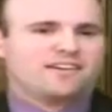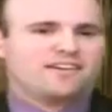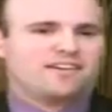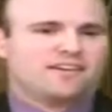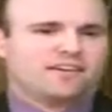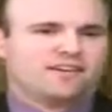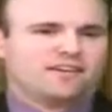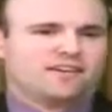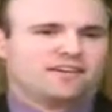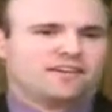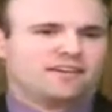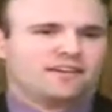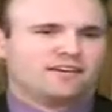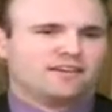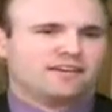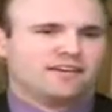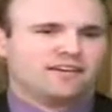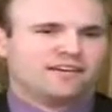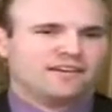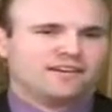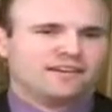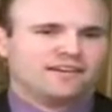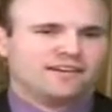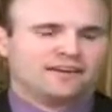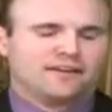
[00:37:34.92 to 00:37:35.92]

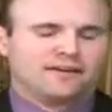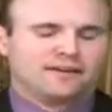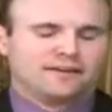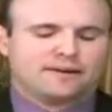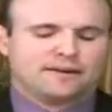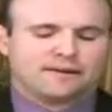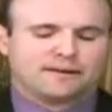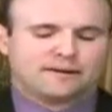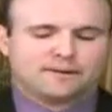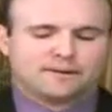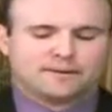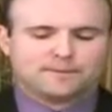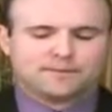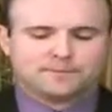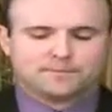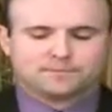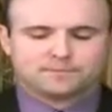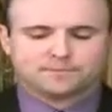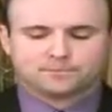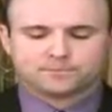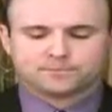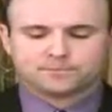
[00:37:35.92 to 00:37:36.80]
Nothing is said.